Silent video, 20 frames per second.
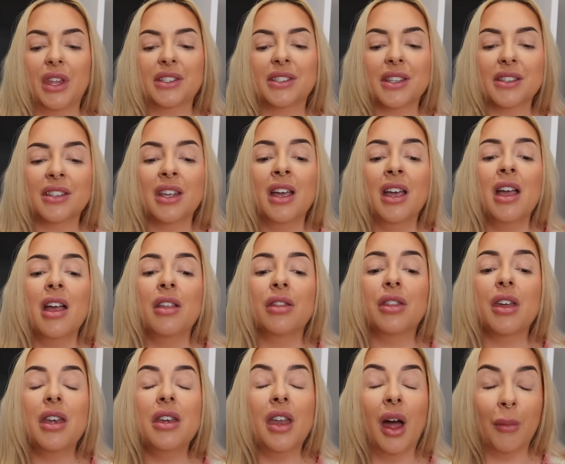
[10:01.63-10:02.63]
This is
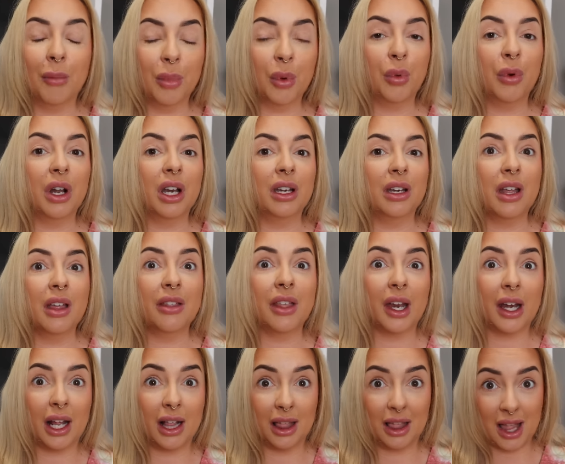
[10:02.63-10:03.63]
the number one
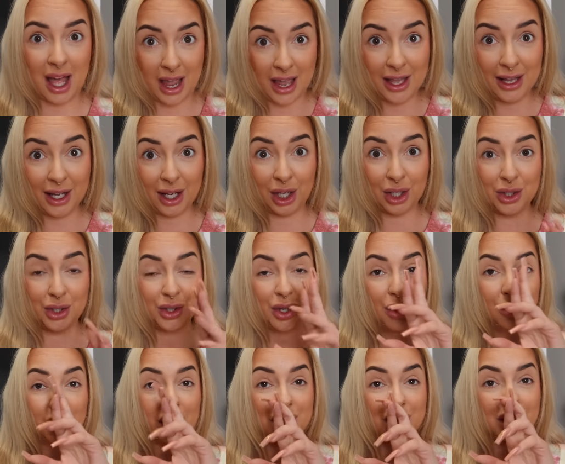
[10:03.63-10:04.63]
that I like.
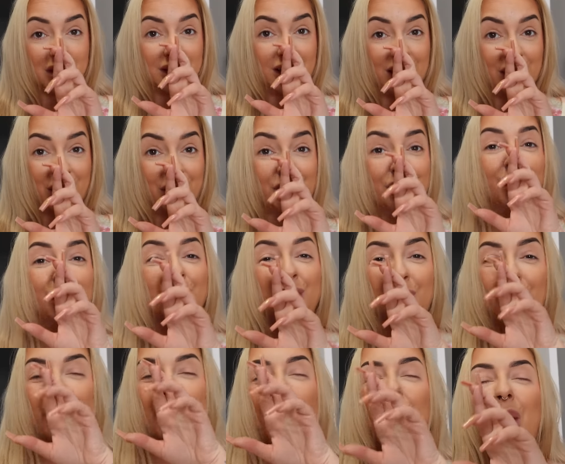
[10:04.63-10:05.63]
So let's just give
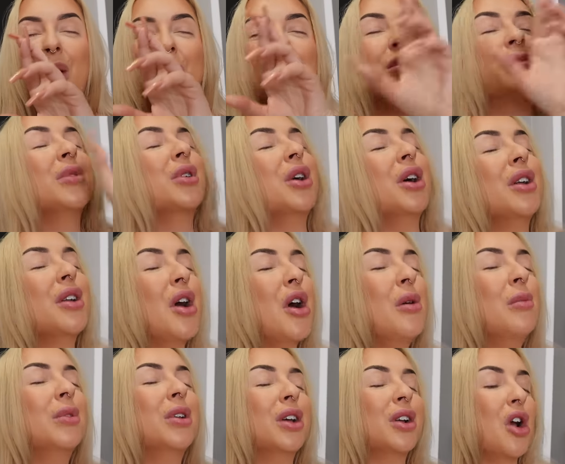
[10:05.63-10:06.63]
good hope, good
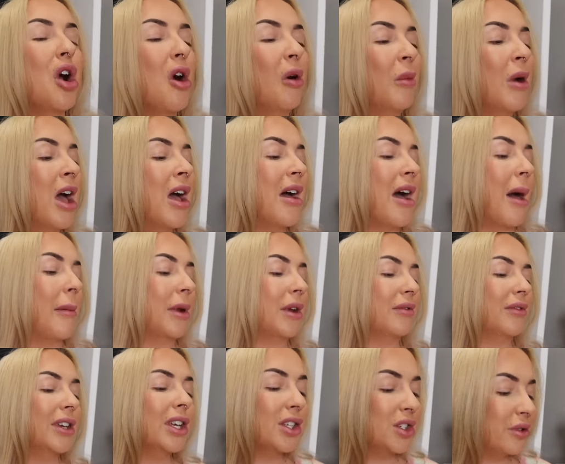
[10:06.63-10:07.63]
hope, good hope. I'm gonna
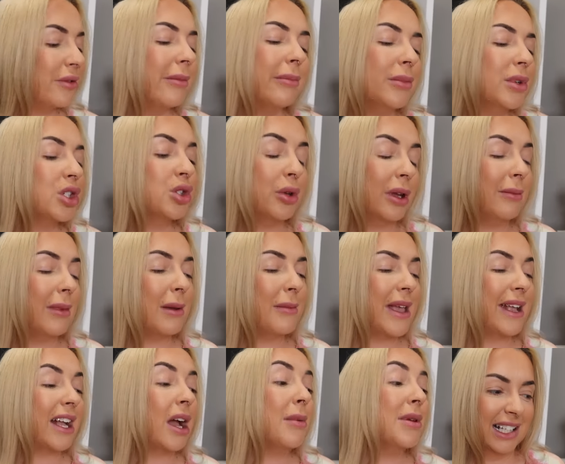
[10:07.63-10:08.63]
finish doing my
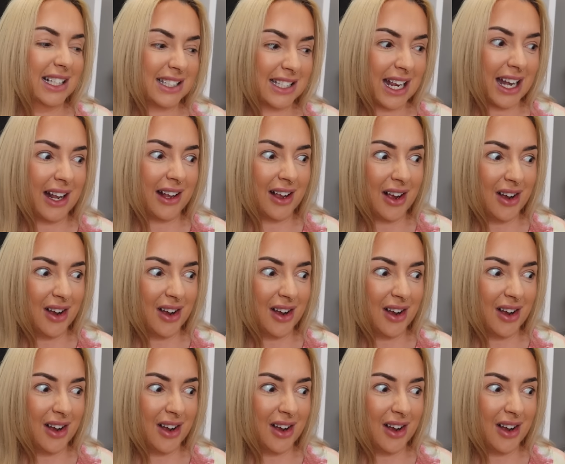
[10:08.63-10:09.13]
makeup. Let's get it